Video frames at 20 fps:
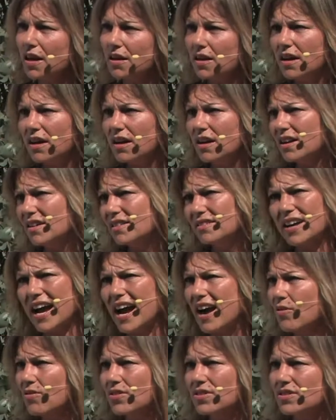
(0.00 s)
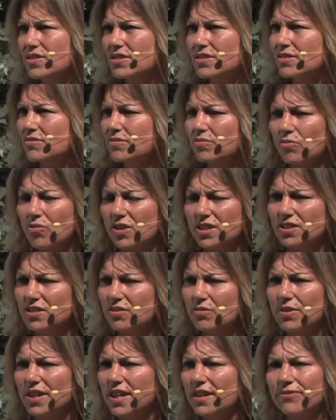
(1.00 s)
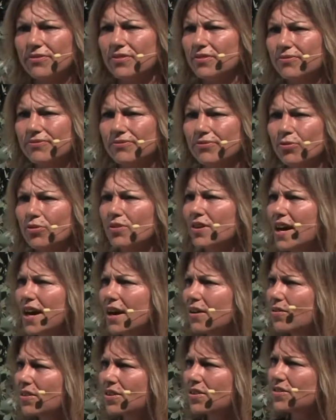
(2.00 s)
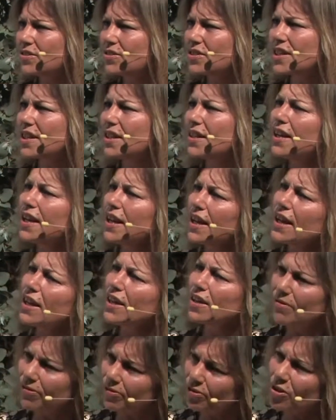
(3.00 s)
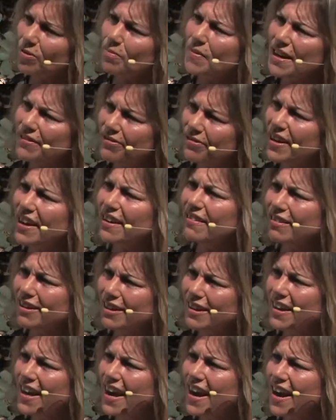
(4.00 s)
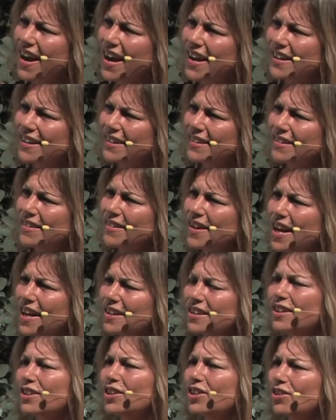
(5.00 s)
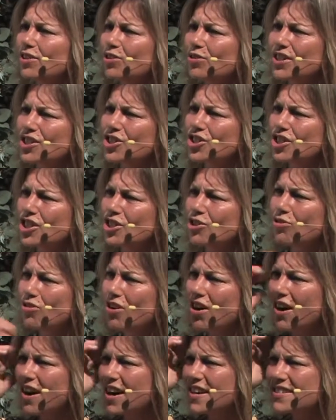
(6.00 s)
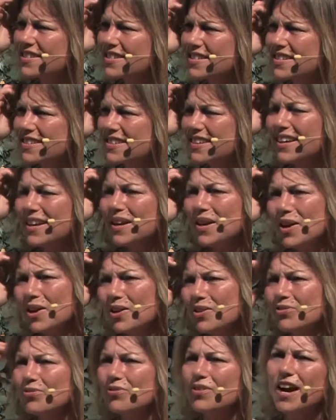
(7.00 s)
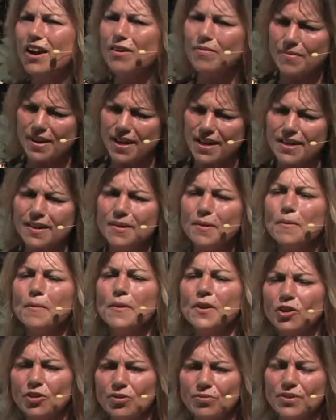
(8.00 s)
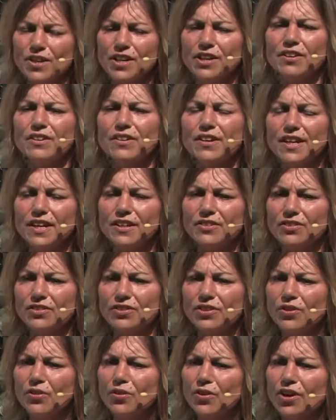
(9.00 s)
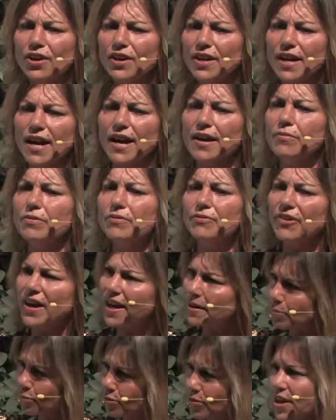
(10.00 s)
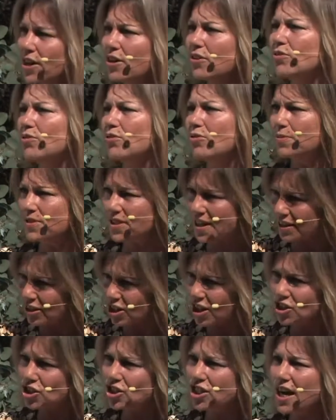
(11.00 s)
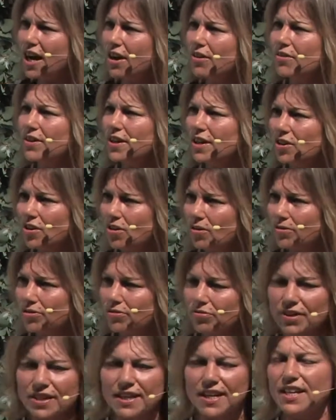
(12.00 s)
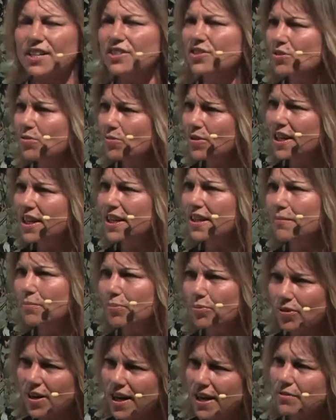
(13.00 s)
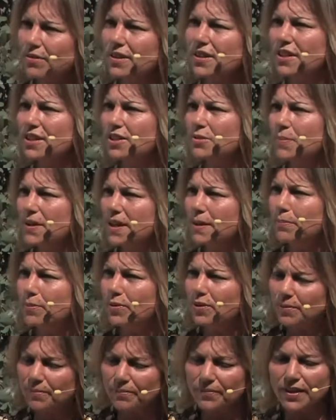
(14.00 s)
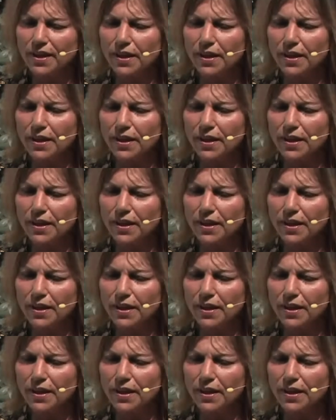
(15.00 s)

hours once a week for 4 hours, and confirmed my faith in God, and had the little Christian cross. And throughout my career in New York, I would find prayer groups on lunch hour and go 3 days a week and pray with these people